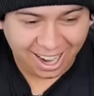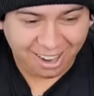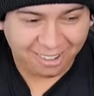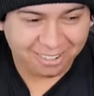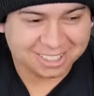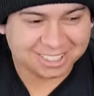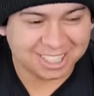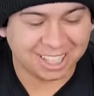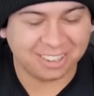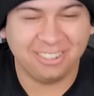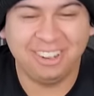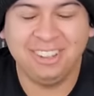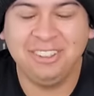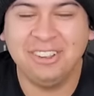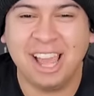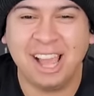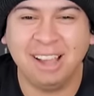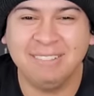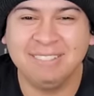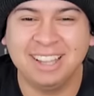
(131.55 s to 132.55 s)
I was like, what do you
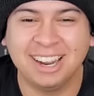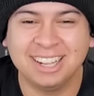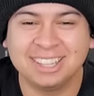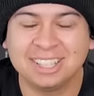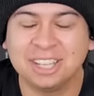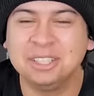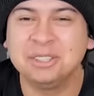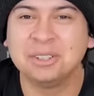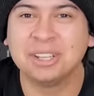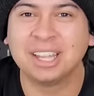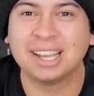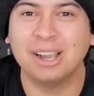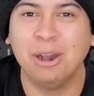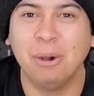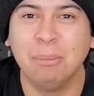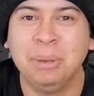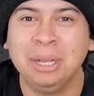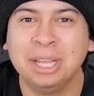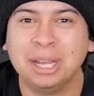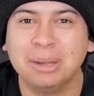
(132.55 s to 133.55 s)
have there? I thought you were like
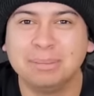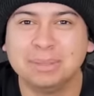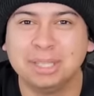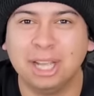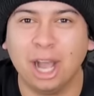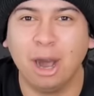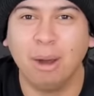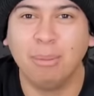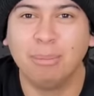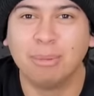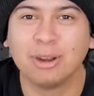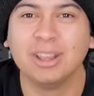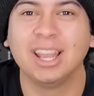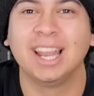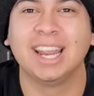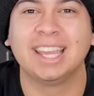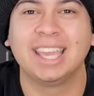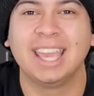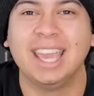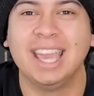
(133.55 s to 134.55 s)
opening up gum or
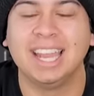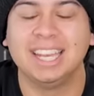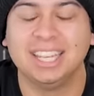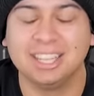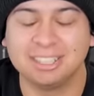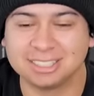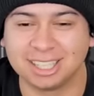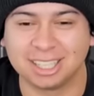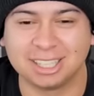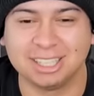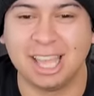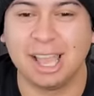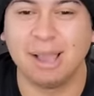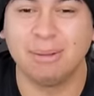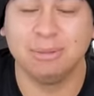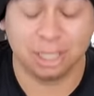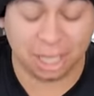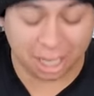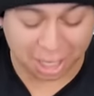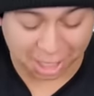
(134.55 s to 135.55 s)
like candy. And I was like,
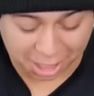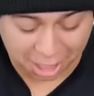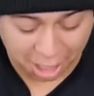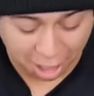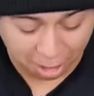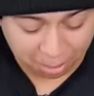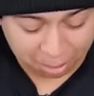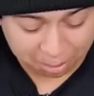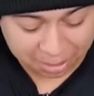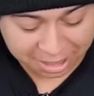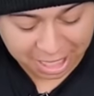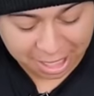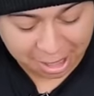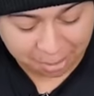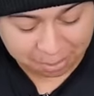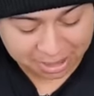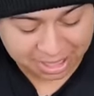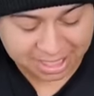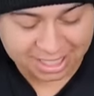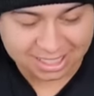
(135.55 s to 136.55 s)
damn, you got gum, let me get a
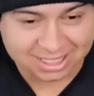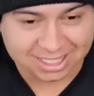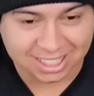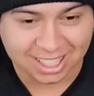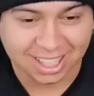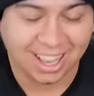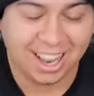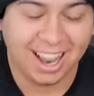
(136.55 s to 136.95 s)
piece.